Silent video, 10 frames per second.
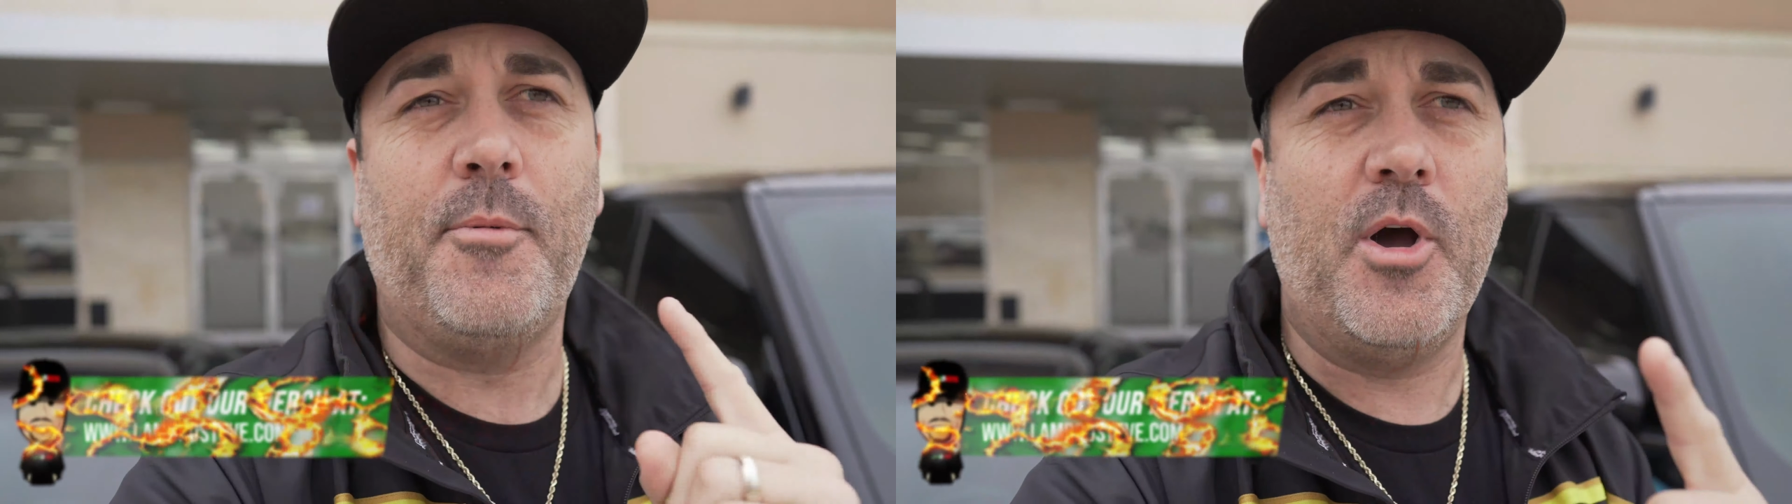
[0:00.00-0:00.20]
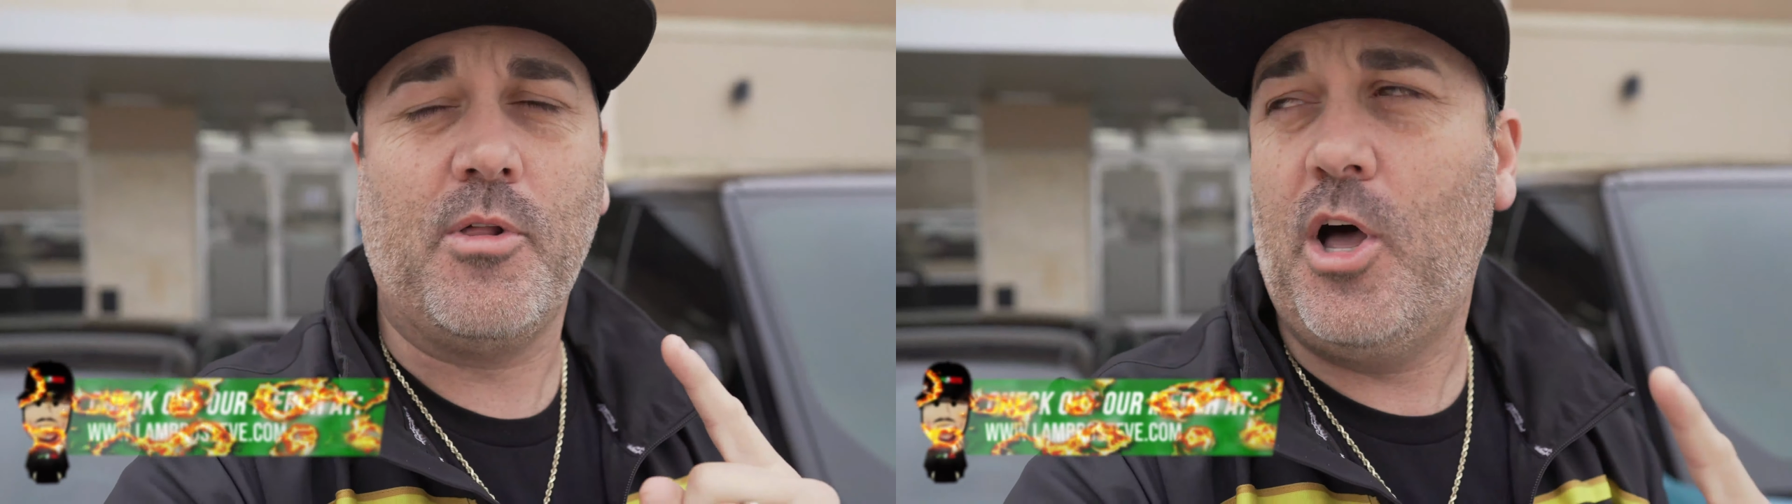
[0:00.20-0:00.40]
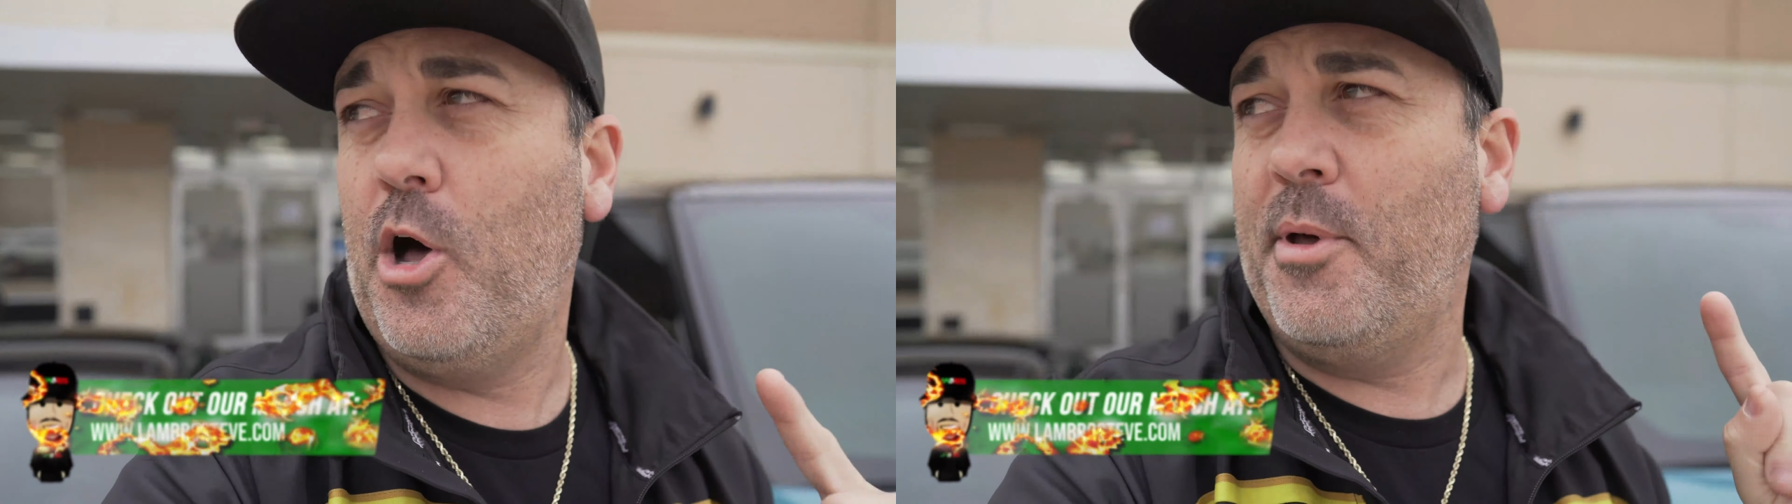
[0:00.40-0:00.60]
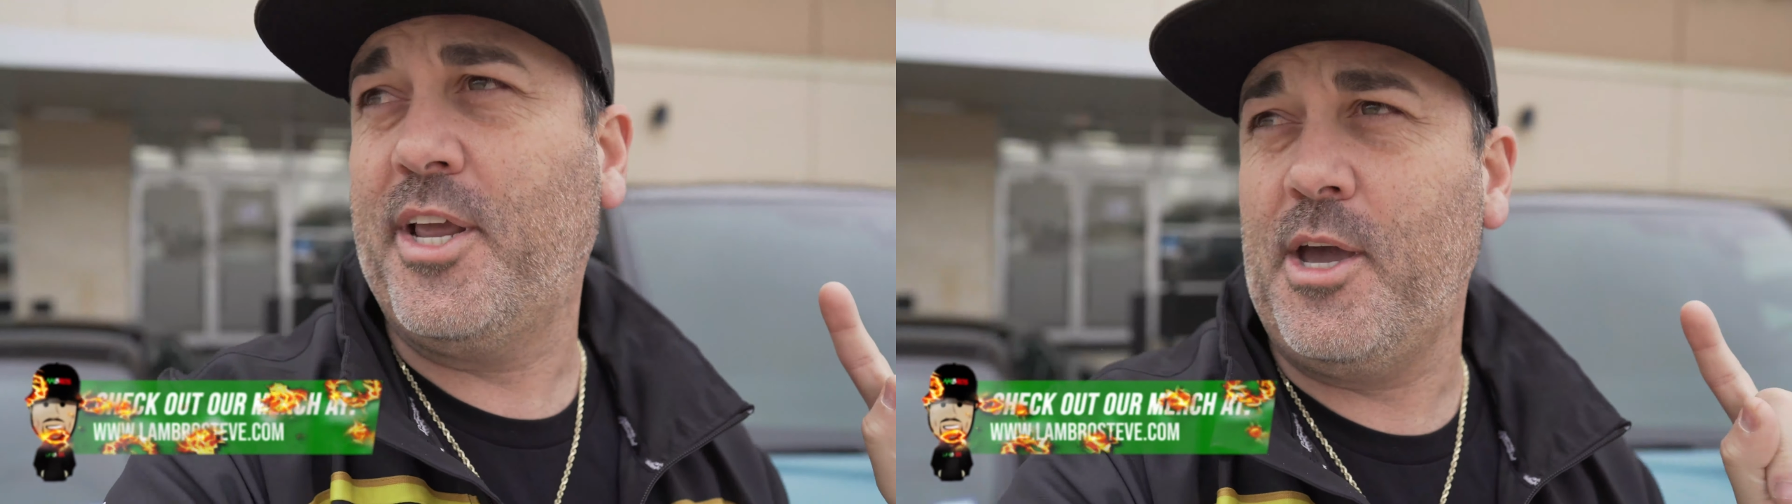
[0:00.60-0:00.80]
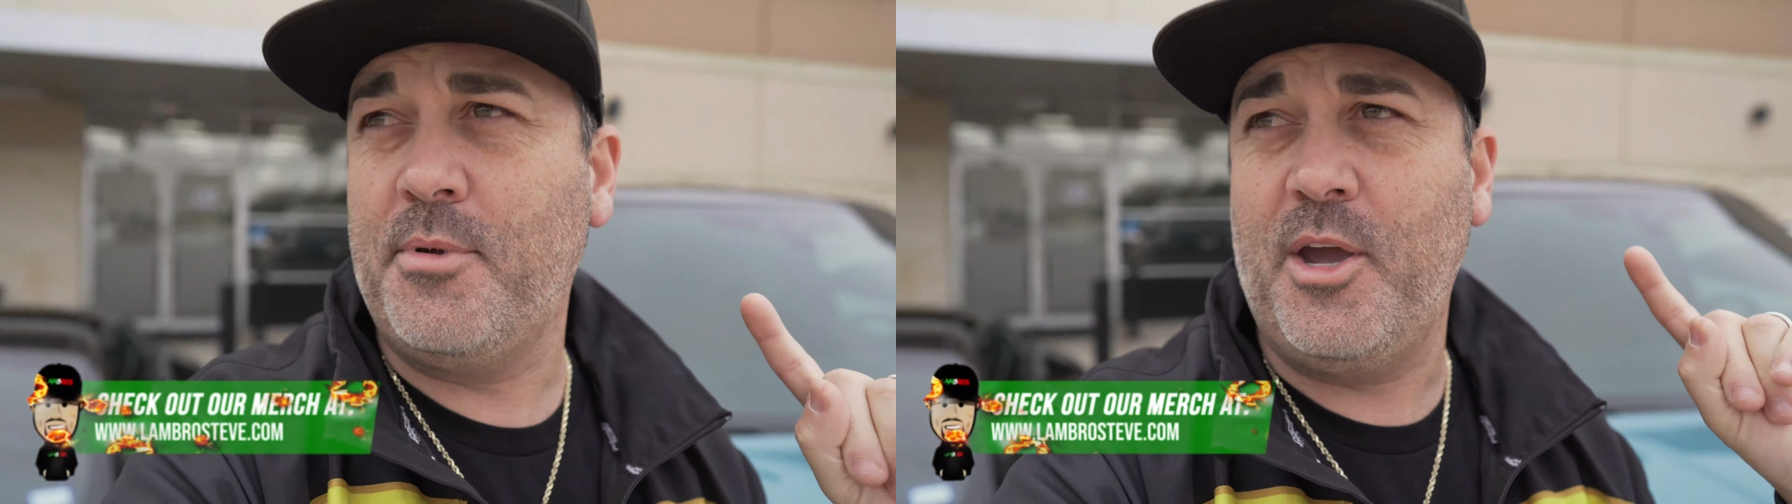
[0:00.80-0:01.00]
Oklahoma to
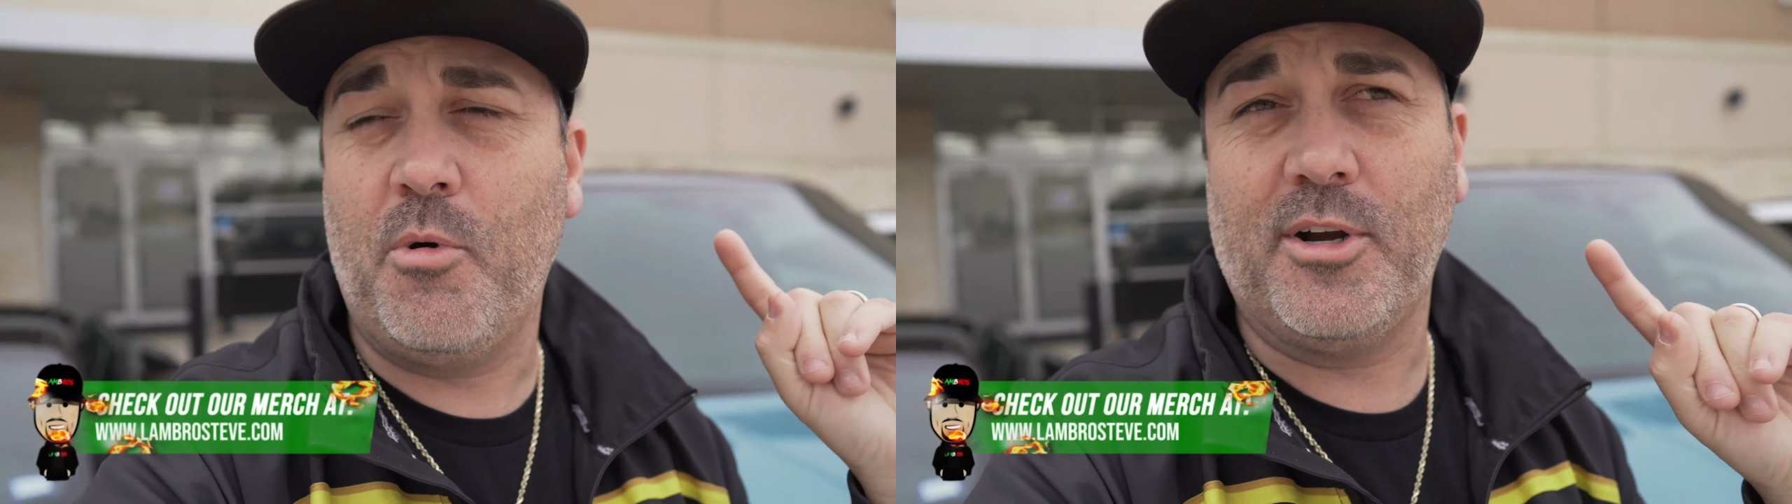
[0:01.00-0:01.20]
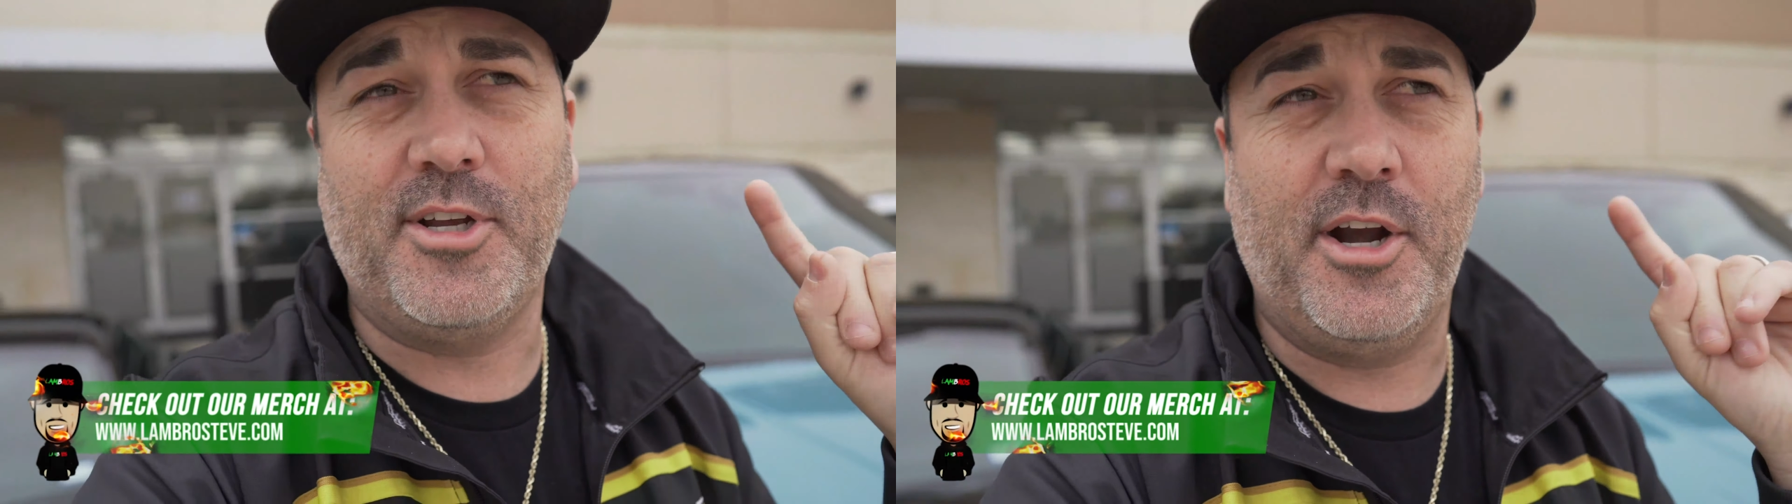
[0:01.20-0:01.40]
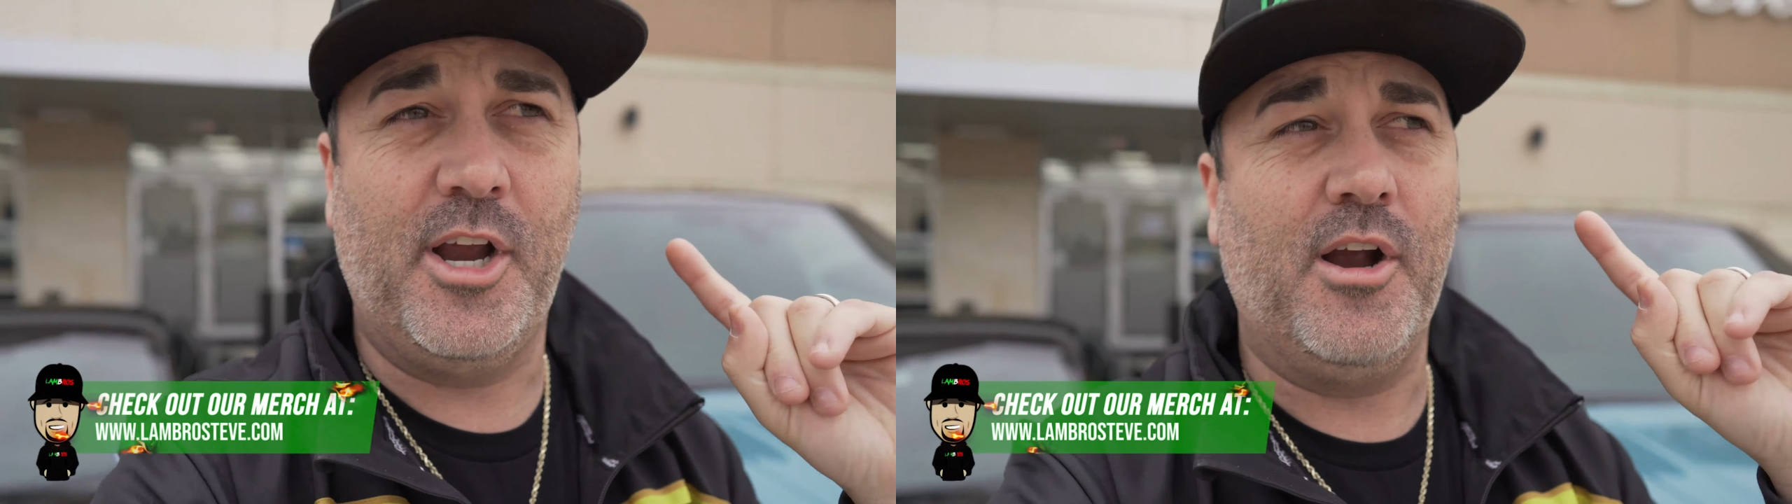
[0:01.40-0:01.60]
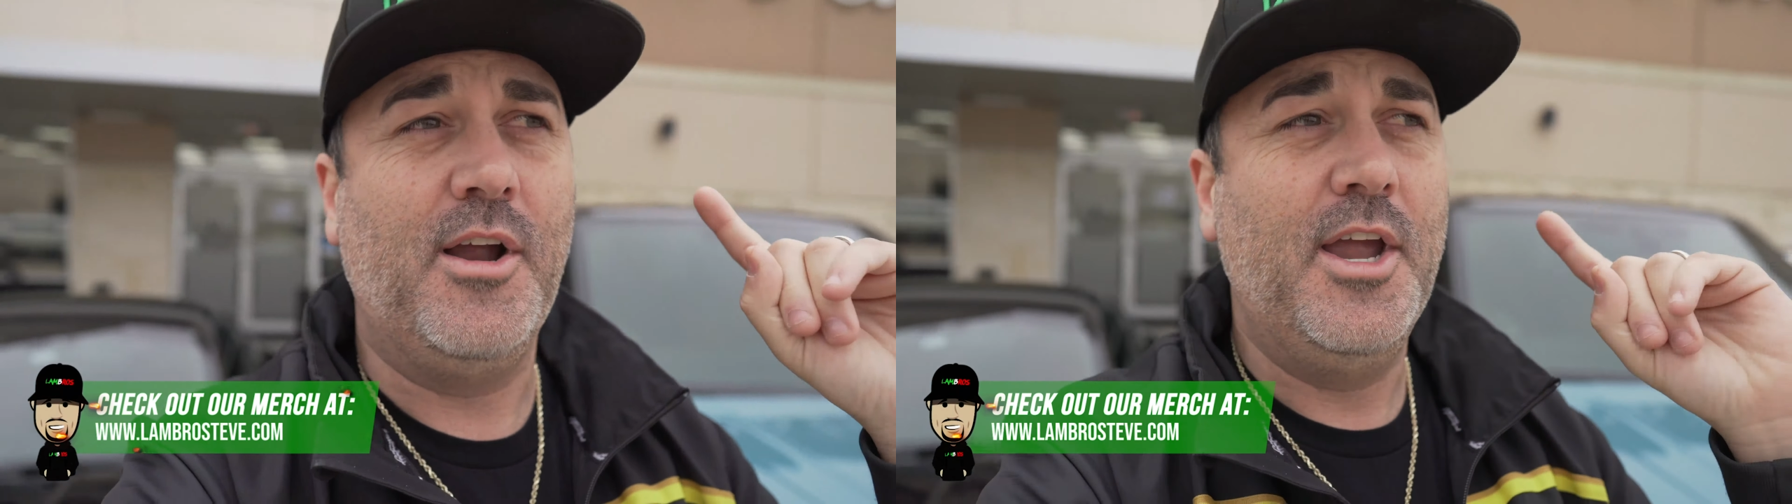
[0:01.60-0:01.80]
come get worked on here